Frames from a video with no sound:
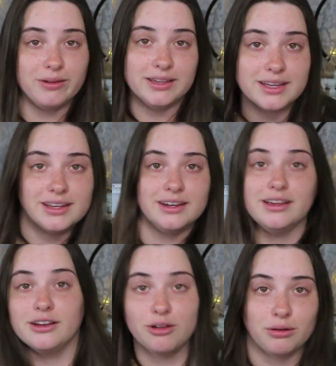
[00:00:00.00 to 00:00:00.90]
getting
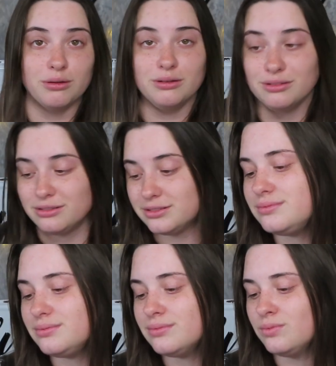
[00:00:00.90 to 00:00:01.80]
it girl.
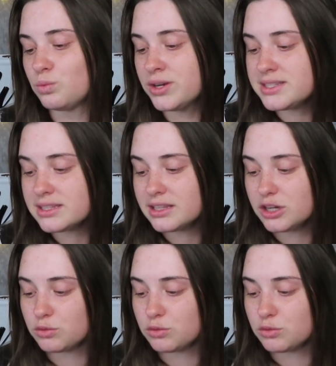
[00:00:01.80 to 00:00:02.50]
Recently,